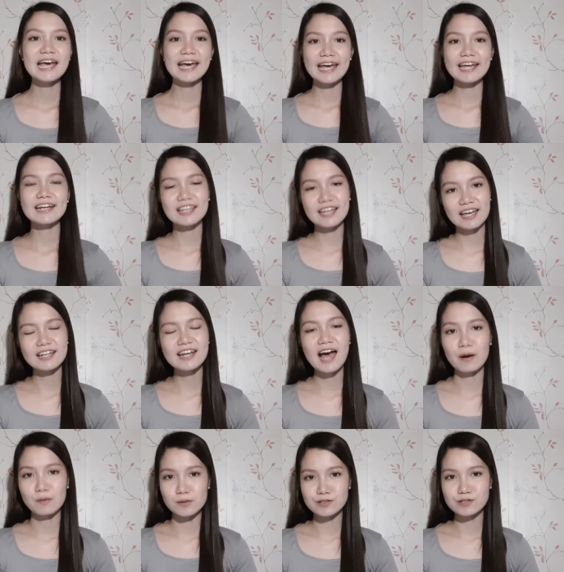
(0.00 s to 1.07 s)
And again,
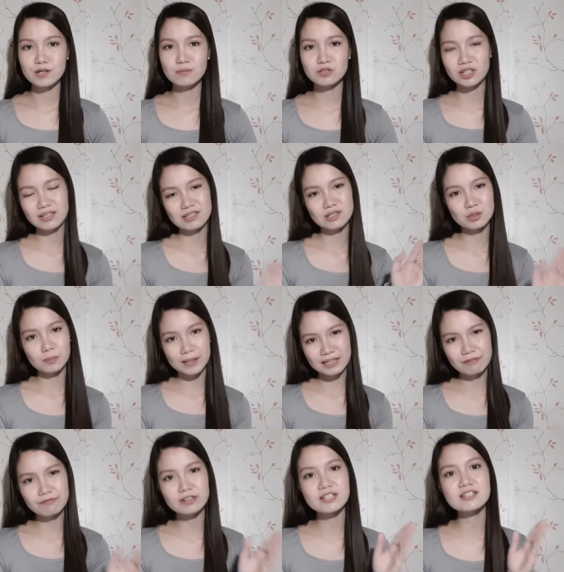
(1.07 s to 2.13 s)
our subject is
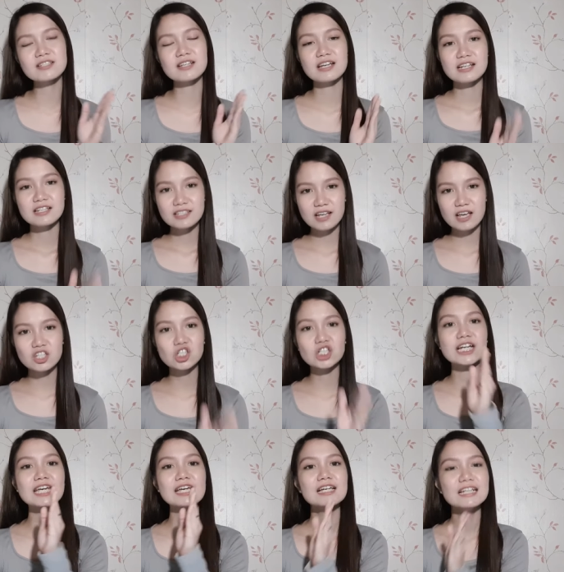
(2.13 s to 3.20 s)
21st
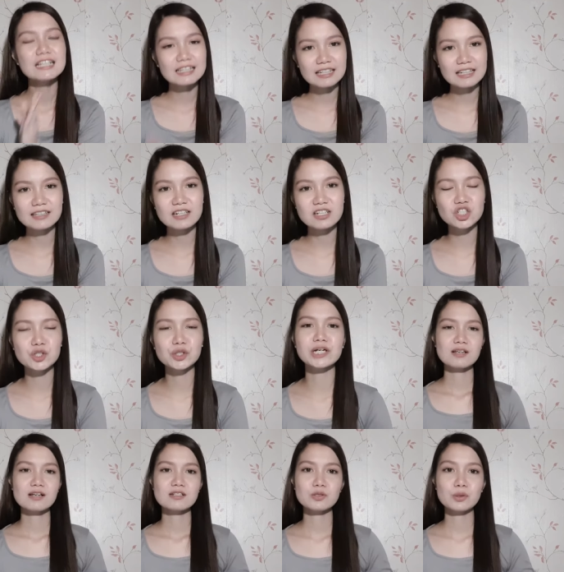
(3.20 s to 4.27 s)
century
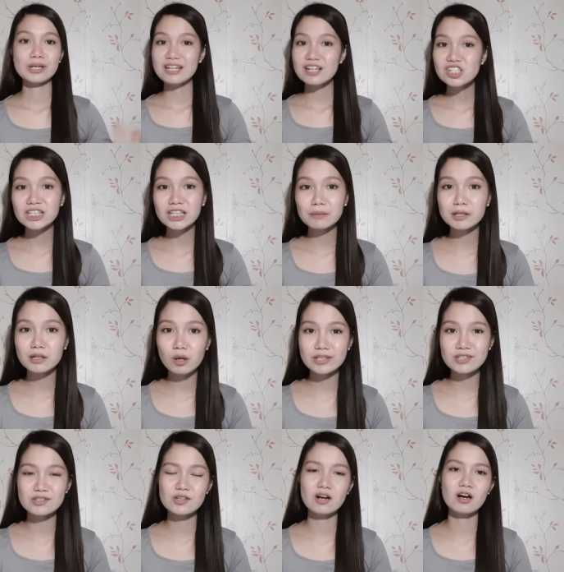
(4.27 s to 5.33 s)
literature. So initially, we're
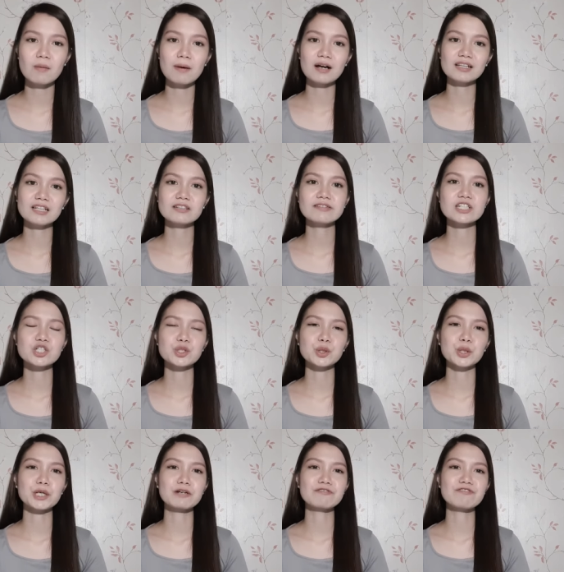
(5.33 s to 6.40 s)
going to talk about
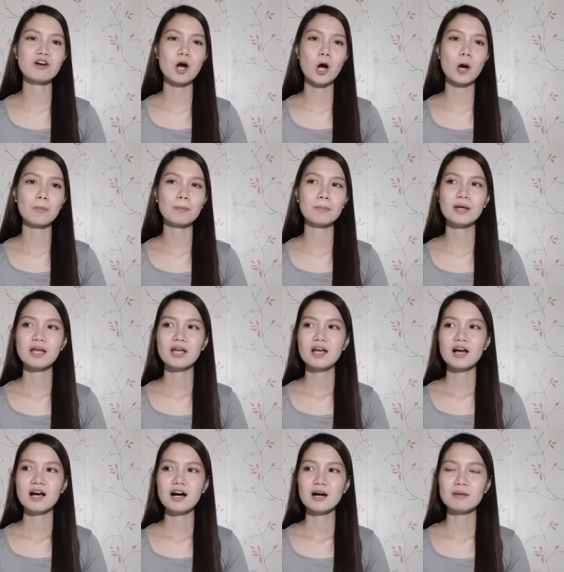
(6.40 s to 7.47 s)
literature from
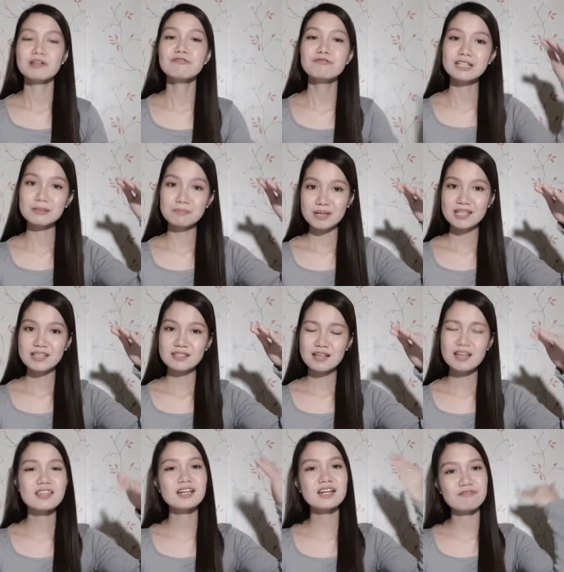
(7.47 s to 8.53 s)
the Philippines
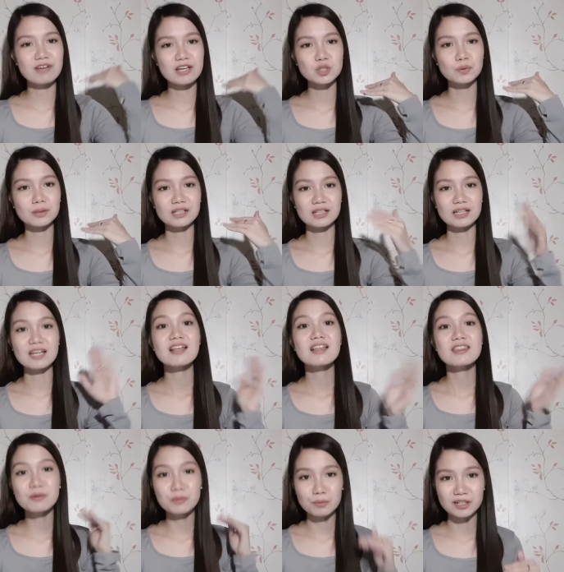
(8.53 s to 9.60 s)
and then eventually
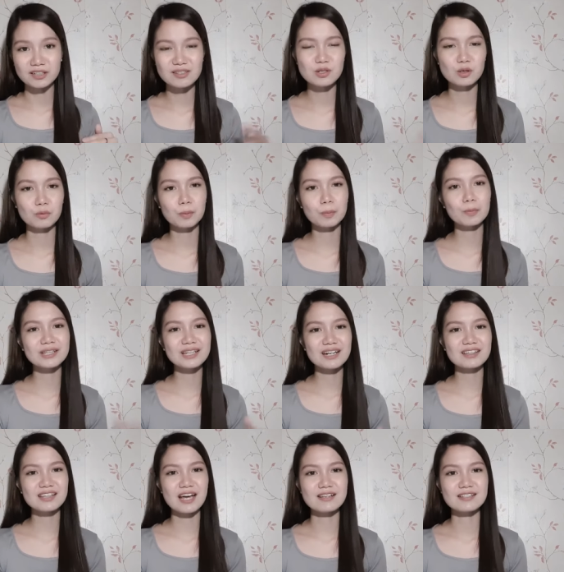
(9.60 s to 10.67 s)
the world. So pupunta
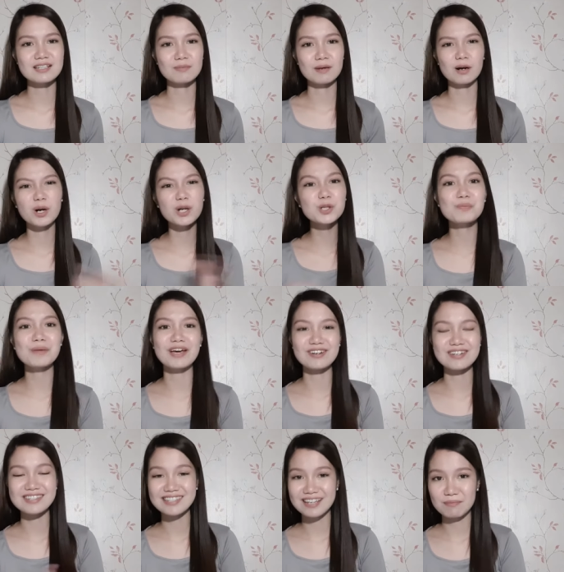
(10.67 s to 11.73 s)
rin tayo sa mga anong
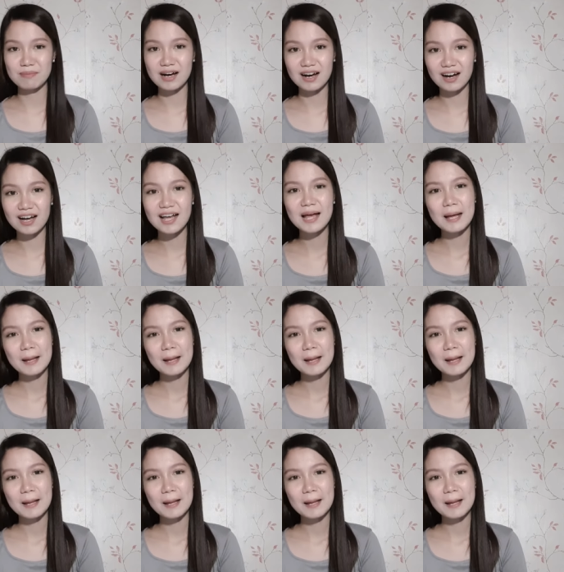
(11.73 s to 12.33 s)
meron sa ibang